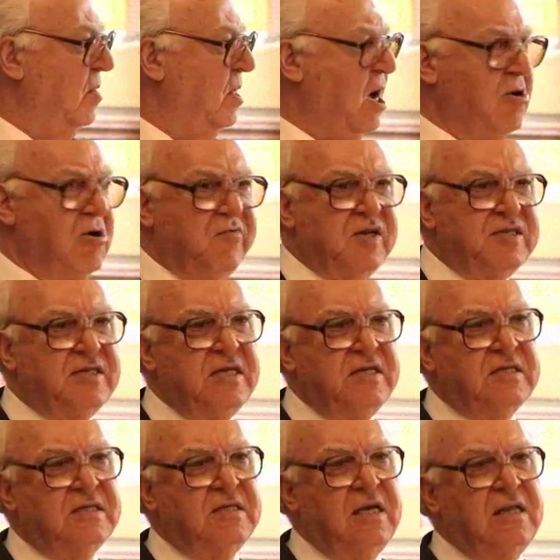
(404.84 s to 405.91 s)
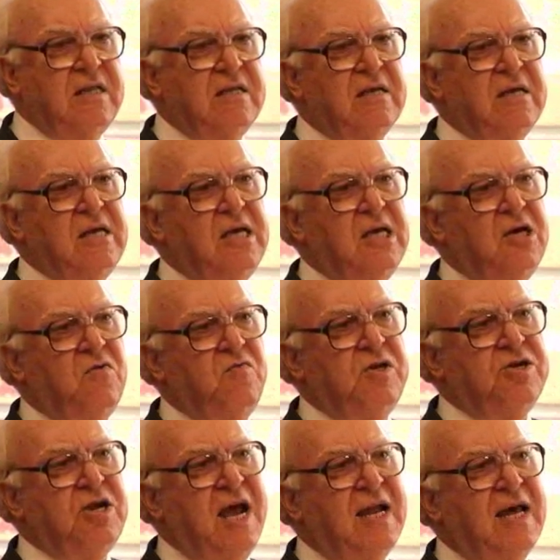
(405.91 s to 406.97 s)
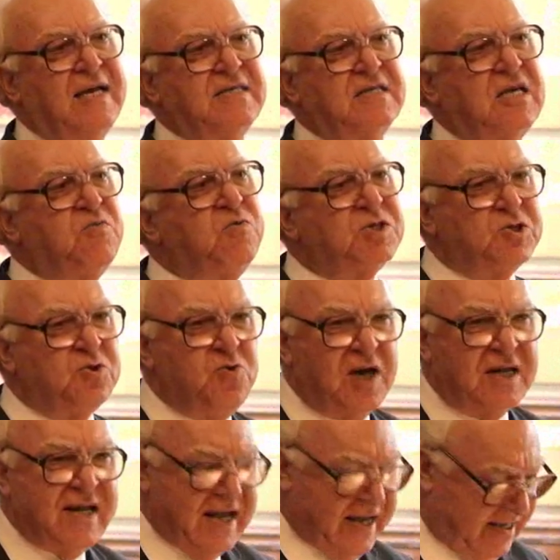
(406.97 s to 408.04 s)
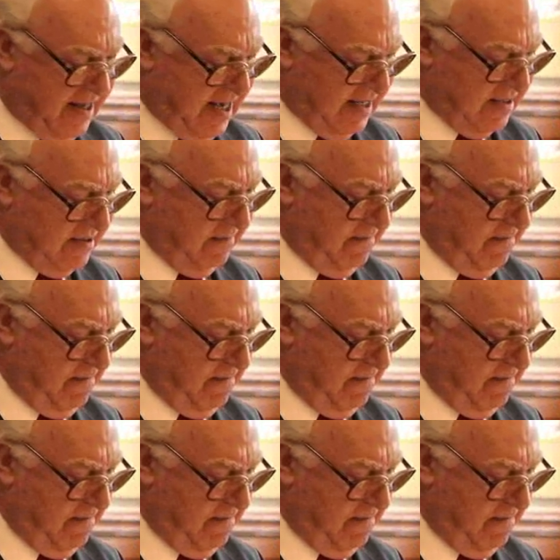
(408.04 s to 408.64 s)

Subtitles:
However, since then, we realized it wasn't quite like that.